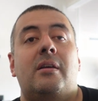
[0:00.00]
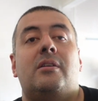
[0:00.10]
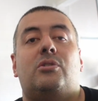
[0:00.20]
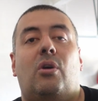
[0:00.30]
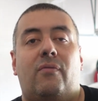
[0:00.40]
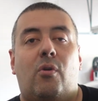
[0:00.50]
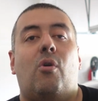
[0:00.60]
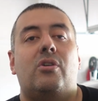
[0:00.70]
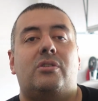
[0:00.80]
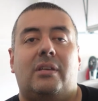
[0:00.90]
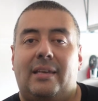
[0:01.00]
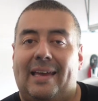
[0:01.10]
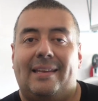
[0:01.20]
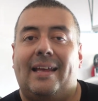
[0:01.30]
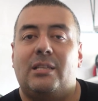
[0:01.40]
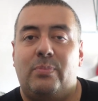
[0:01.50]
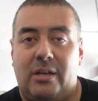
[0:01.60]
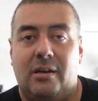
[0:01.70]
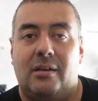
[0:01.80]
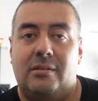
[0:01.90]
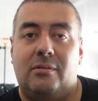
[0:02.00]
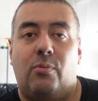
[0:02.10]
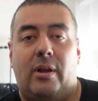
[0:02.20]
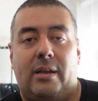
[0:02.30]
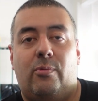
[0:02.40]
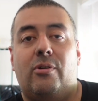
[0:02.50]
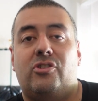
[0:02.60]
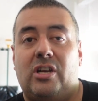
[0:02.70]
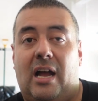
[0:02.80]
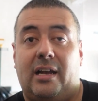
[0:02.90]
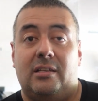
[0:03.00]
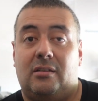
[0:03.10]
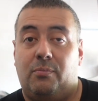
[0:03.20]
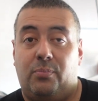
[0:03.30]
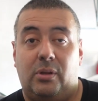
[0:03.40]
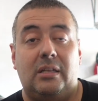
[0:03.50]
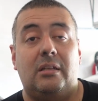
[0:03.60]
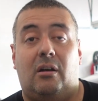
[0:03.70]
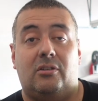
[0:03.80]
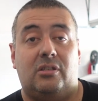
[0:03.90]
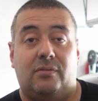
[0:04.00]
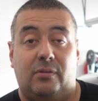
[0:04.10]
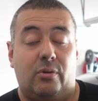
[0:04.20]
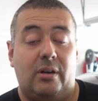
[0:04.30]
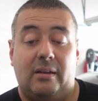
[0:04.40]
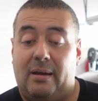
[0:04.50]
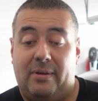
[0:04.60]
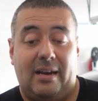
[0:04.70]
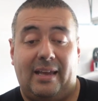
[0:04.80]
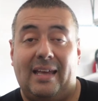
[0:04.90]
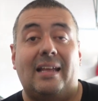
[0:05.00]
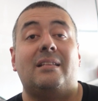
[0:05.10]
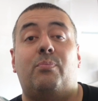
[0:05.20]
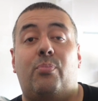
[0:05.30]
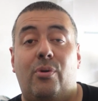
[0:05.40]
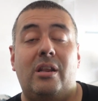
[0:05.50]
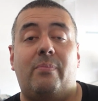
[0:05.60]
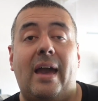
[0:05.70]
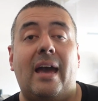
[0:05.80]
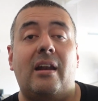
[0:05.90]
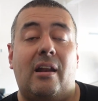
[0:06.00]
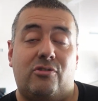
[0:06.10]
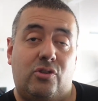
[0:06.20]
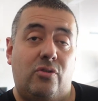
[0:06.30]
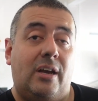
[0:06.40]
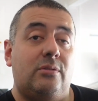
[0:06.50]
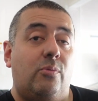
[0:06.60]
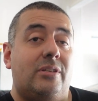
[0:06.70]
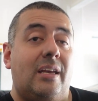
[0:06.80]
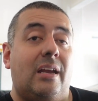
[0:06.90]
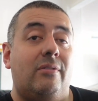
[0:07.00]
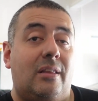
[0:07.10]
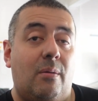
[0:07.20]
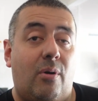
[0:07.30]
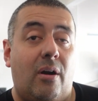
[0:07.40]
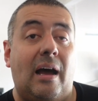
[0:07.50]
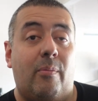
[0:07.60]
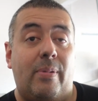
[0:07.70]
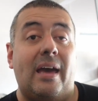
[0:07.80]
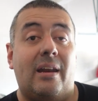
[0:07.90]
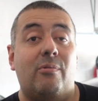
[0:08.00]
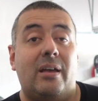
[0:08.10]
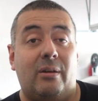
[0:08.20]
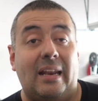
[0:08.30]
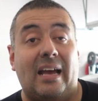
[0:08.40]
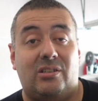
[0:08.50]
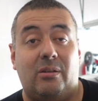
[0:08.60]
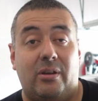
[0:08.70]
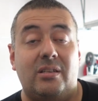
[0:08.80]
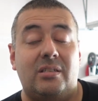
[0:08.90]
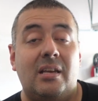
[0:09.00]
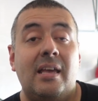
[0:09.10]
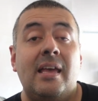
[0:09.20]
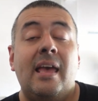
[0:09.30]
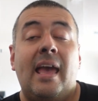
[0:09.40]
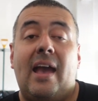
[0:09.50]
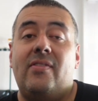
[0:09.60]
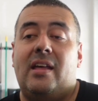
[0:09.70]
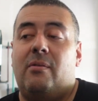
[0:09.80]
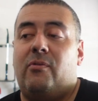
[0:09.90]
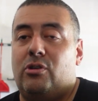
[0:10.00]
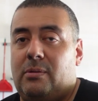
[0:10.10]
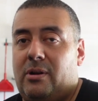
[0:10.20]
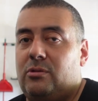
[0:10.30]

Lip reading: So of course, again, that's because the right rear shock is completely lost its fluid. And again, it's pretty bad, and I'll show you guys when we take everything apart how bad it actually is. And then of course I'm gonna